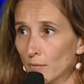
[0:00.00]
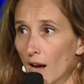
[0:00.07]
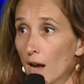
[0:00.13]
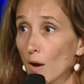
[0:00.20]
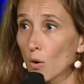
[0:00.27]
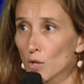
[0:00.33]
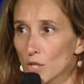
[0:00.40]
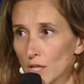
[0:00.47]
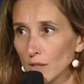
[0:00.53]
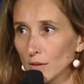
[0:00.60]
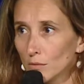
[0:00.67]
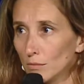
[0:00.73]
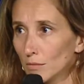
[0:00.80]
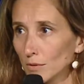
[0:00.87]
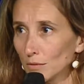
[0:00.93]
this with a
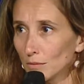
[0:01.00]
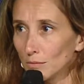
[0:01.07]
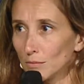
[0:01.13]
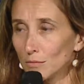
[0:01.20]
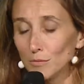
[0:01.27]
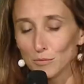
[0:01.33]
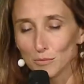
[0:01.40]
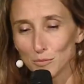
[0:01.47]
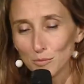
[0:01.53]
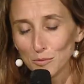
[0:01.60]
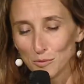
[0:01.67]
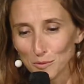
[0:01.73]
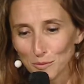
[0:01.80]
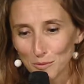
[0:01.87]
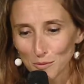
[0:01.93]
customer,
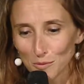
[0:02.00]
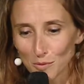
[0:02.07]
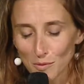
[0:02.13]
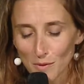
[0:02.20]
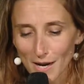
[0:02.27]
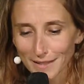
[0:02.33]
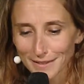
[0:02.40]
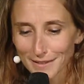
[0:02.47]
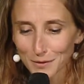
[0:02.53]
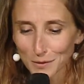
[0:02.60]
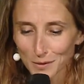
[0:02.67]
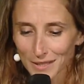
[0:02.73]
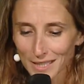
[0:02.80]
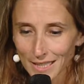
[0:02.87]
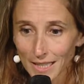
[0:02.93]
and if people
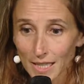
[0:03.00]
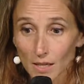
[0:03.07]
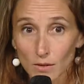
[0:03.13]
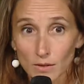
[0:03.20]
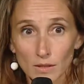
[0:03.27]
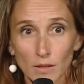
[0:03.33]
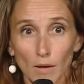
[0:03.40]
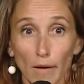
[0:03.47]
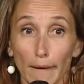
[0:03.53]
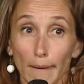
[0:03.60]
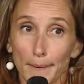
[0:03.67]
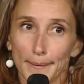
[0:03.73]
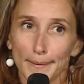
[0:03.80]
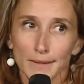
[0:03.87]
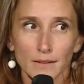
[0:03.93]
fail to sell the
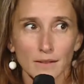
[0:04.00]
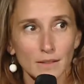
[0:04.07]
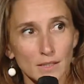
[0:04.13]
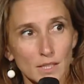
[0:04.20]
product.